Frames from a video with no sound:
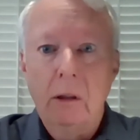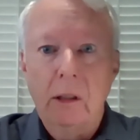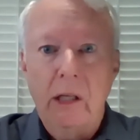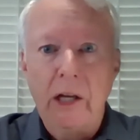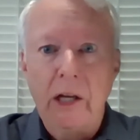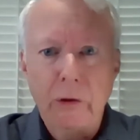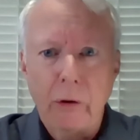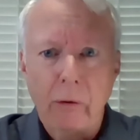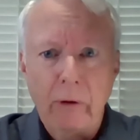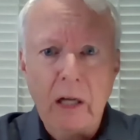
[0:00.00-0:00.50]

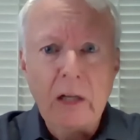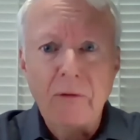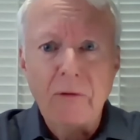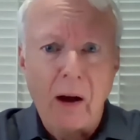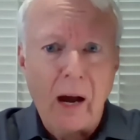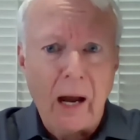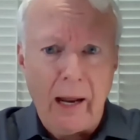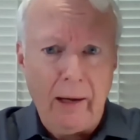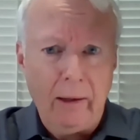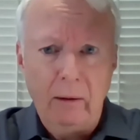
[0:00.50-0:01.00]
It's
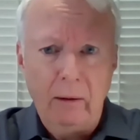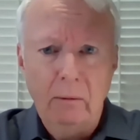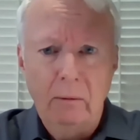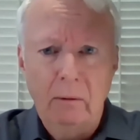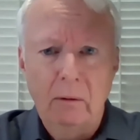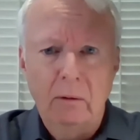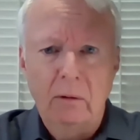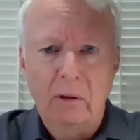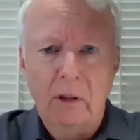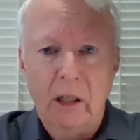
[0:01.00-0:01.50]
fine,
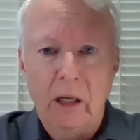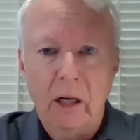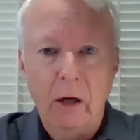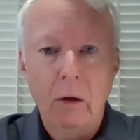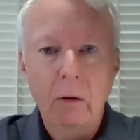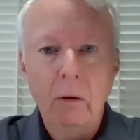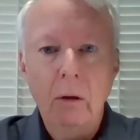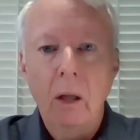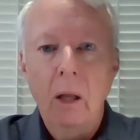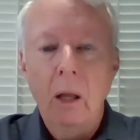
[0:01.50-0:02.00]

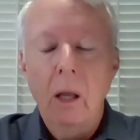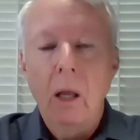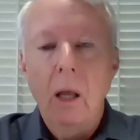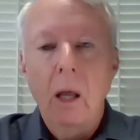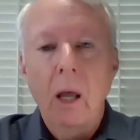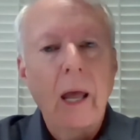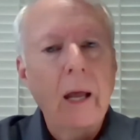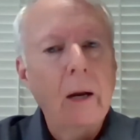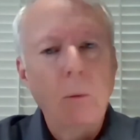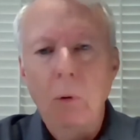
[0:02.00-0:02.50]

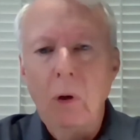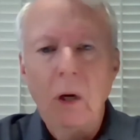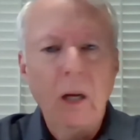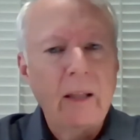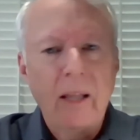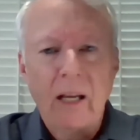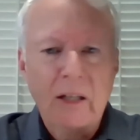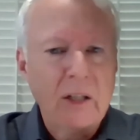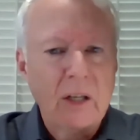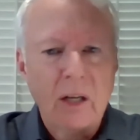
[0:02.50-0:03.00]
and really
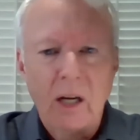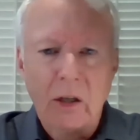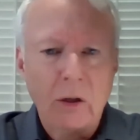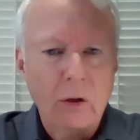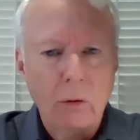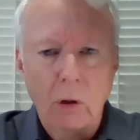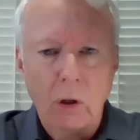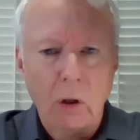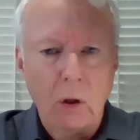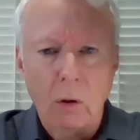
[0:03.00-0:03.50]
that's not
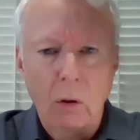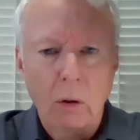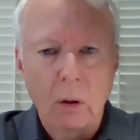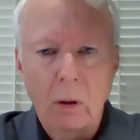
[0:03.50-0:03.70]
true.